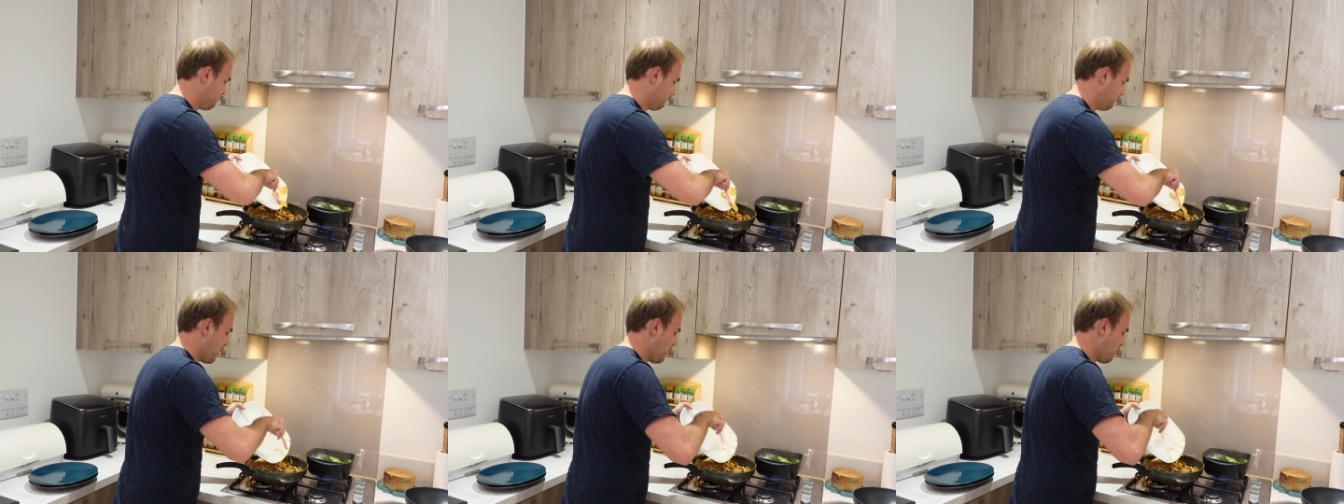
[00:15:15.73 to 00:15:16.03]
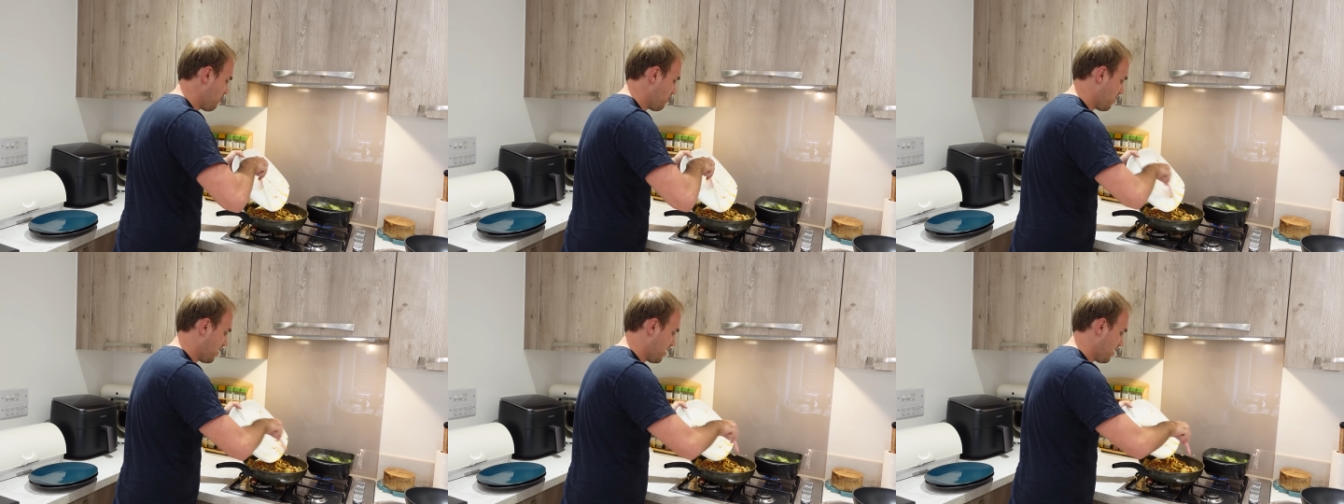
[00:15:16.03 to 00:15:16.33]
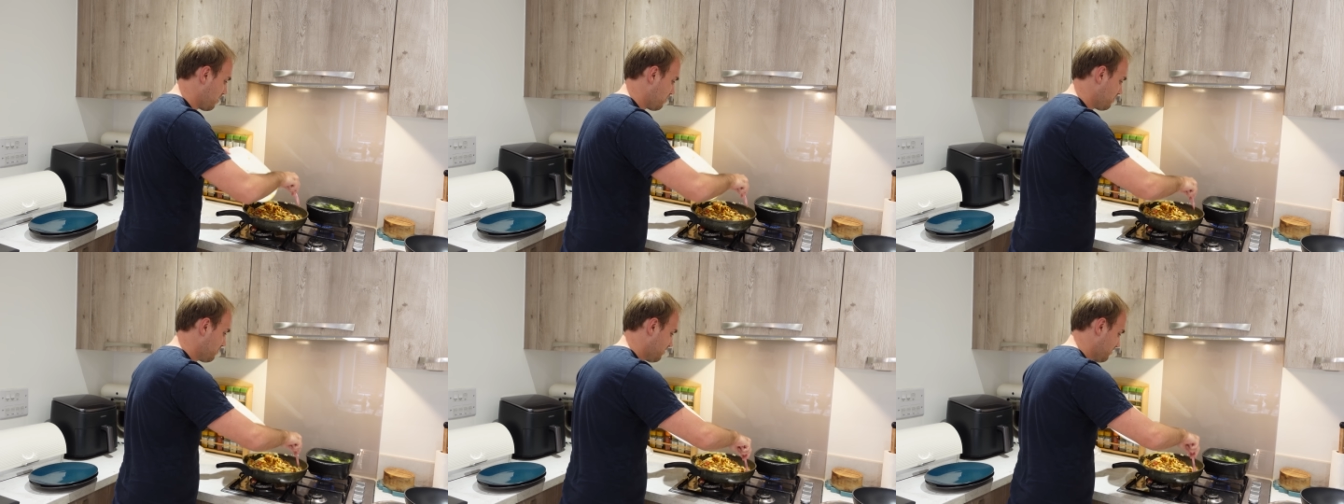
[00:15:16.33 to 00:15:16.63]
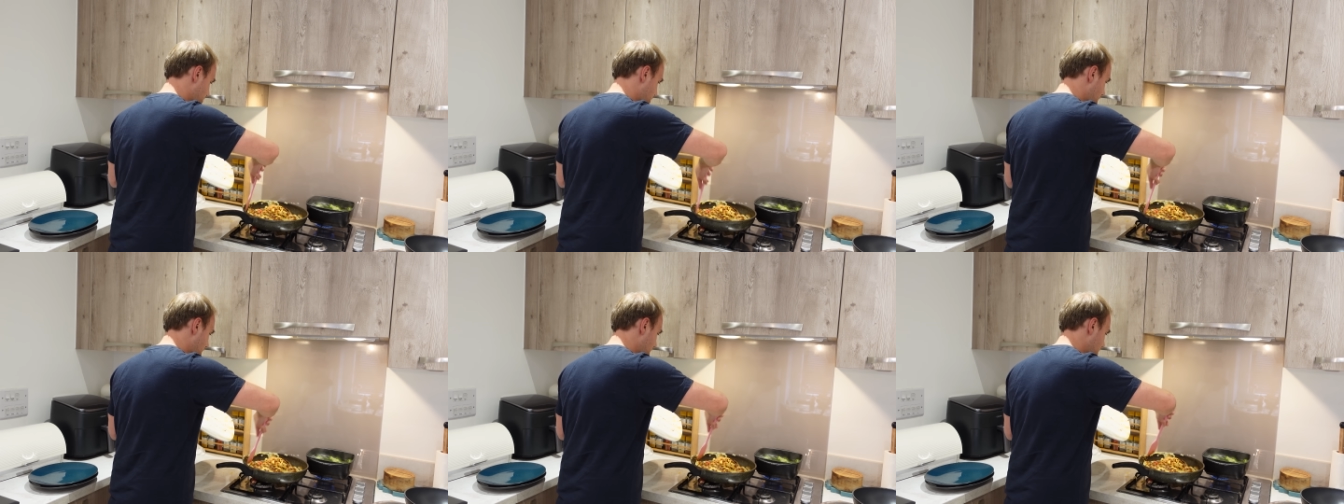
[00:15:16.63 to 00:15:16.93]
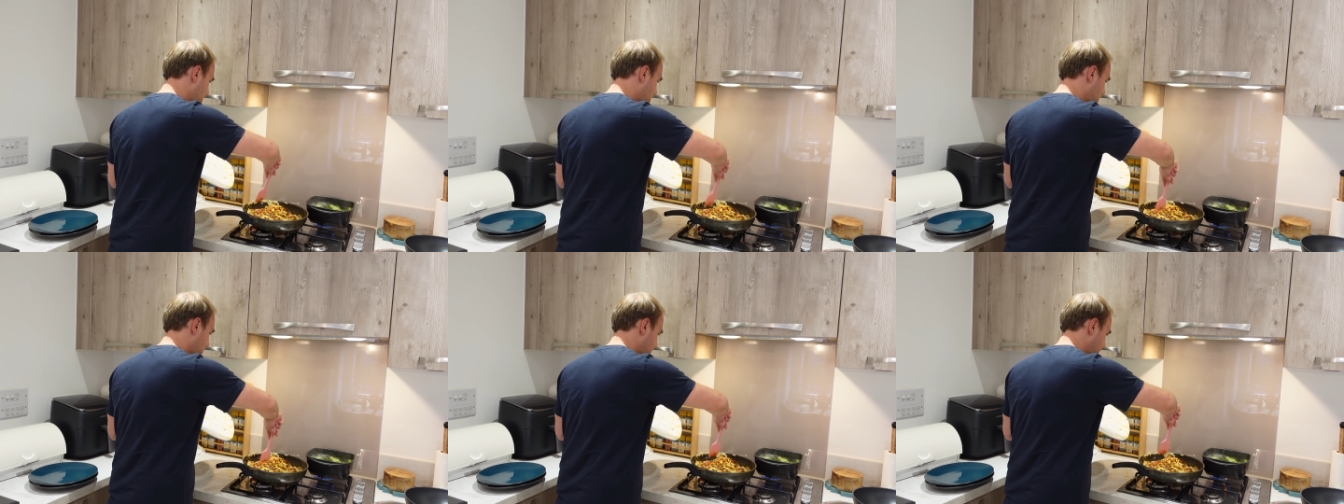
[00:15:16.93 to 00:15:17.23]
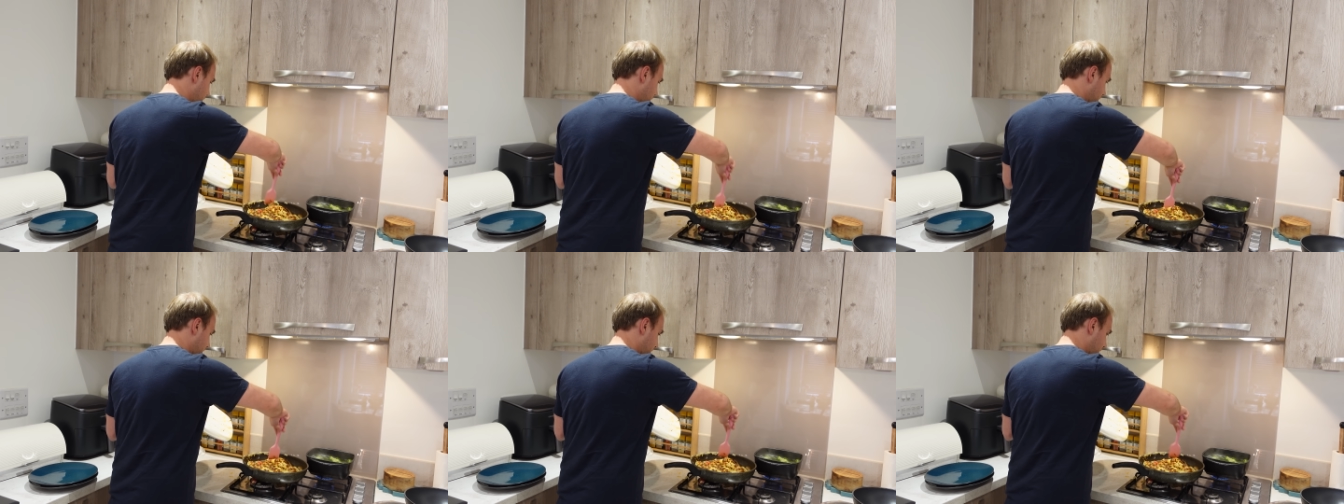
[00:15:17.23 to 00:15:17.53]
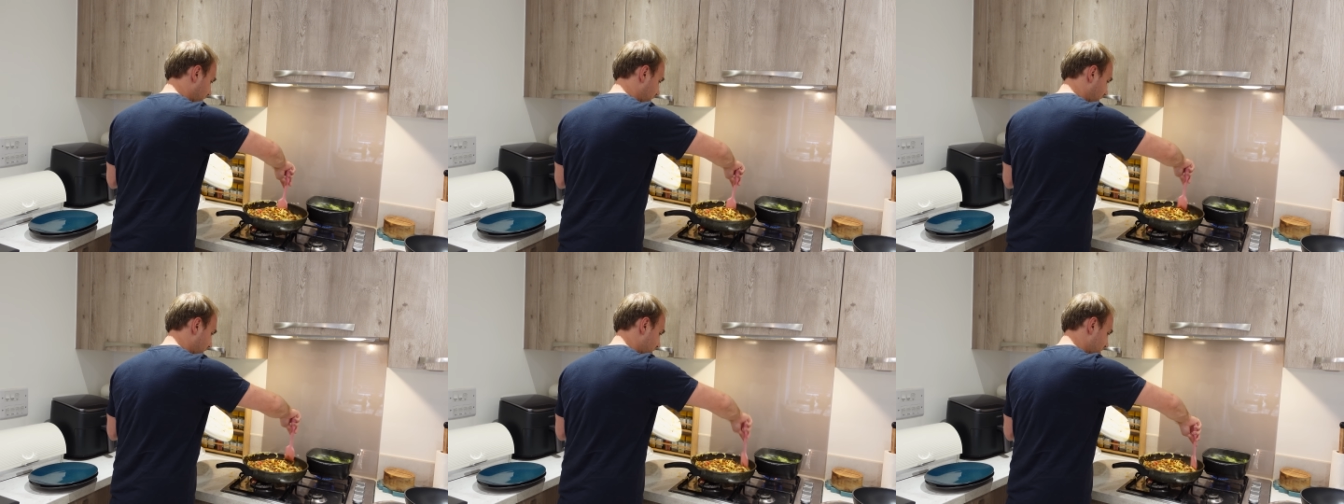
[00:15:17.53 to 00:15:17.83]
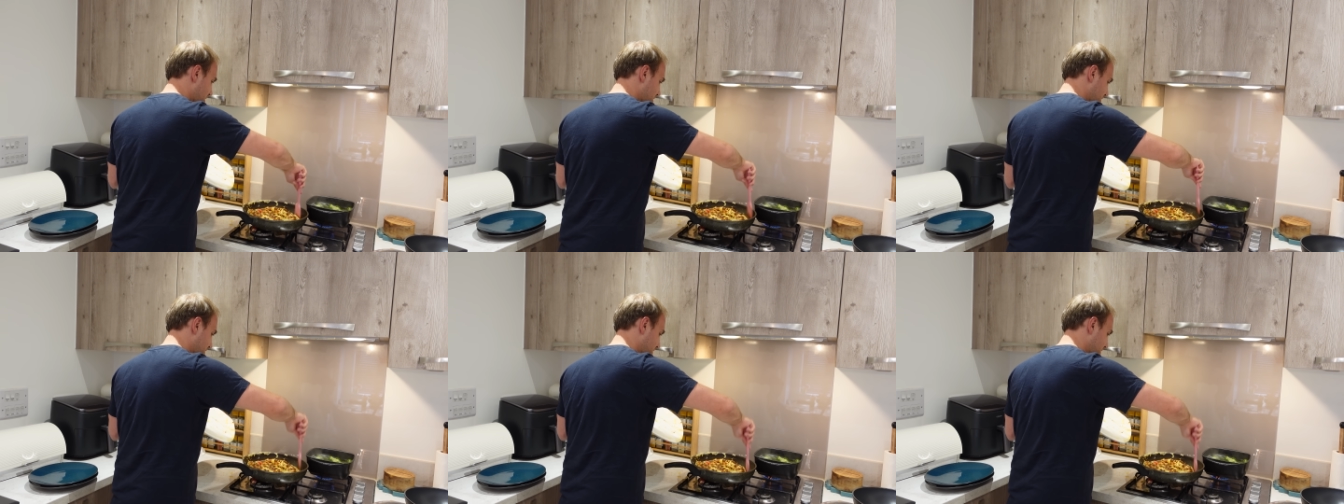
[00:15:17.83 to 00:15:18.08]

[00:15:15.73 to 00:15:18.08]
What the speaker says: Oh well. Me and omelettes, eh?